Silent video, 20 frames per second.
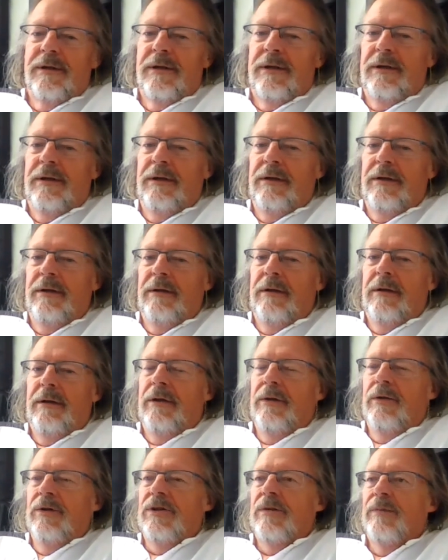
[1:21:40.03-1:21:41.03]
He
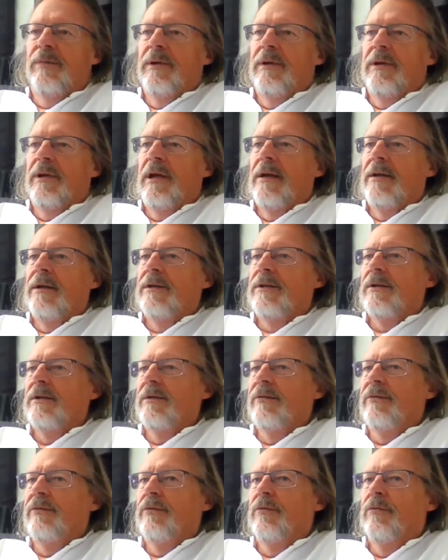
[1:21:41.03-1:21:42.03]
used to be the
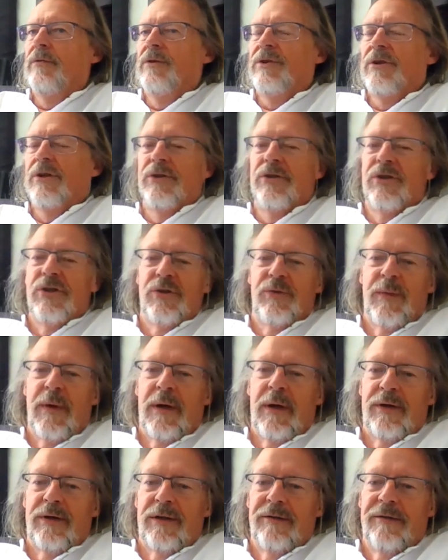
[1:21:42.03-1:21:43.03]
editor for Resurgence
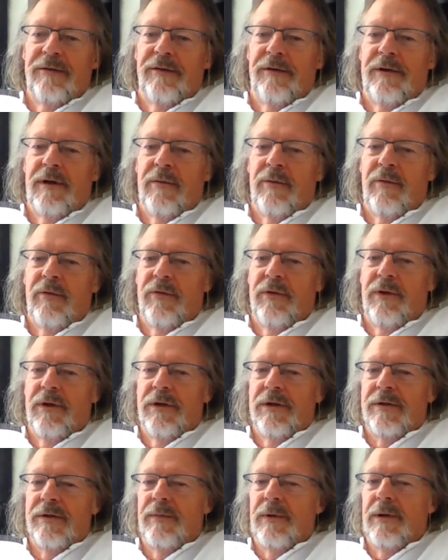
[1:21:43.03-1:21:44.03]
magazine for a number of
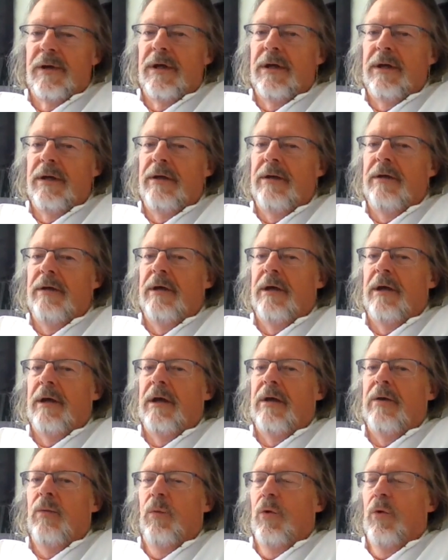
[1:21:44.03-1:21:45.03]
years, but he
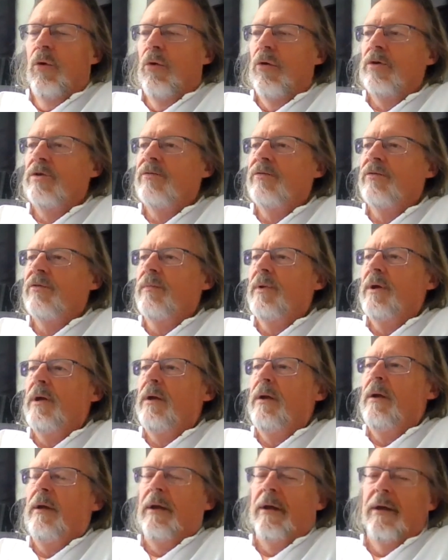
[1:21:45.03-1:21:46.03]
walked from
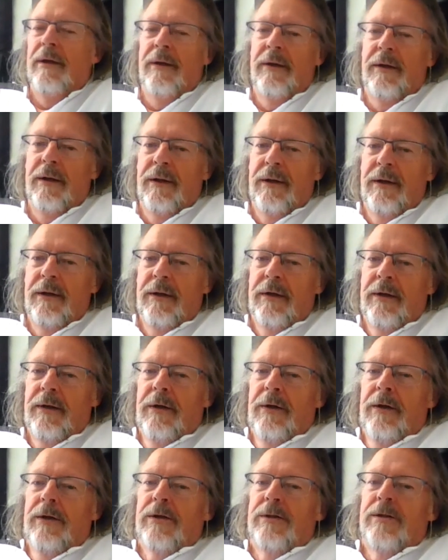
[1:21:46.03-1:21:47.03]
India
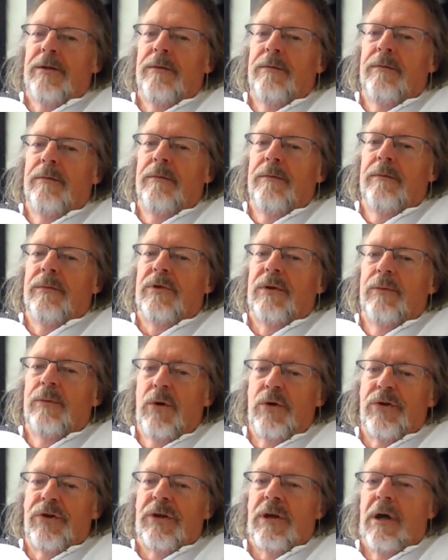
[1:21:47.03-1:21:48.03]
to
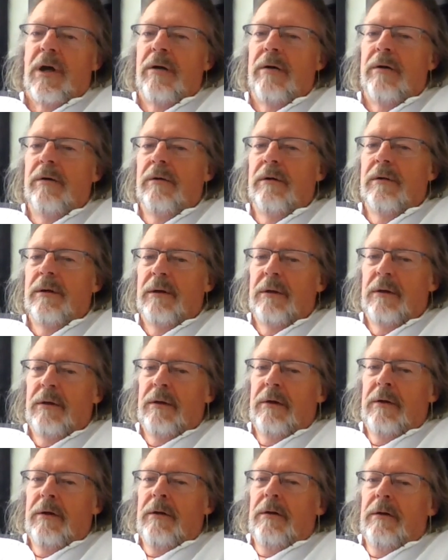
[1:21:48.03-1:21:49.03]
Moscow,
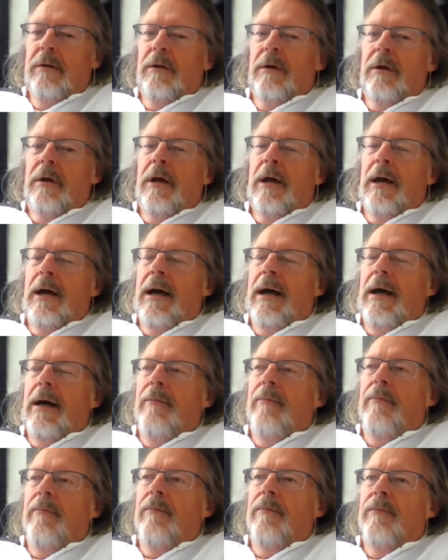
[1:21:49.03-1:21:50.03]

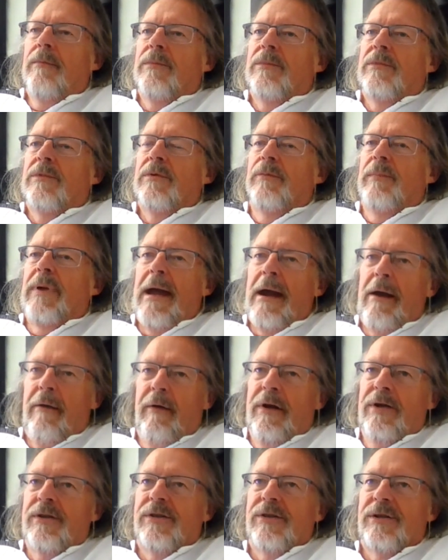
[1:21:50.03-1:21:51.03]
to
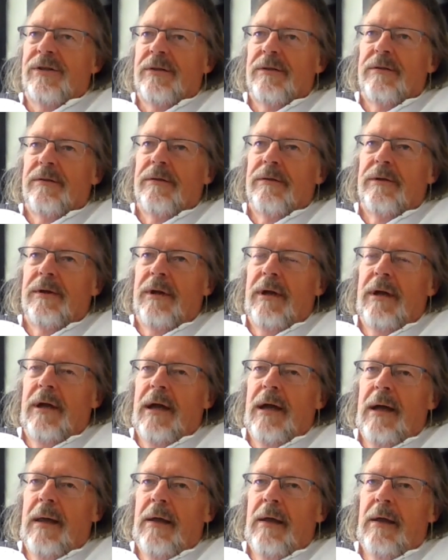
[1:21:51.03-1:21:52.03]
Paris,
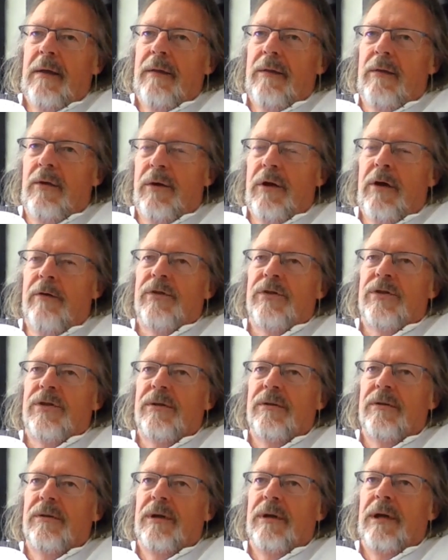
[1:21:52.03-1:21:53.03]
got over
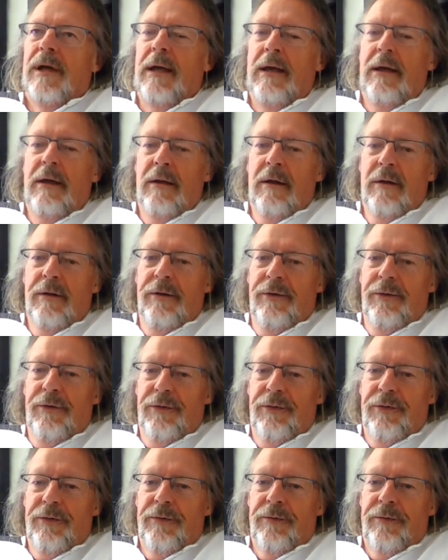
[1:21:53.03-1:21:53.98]
to England,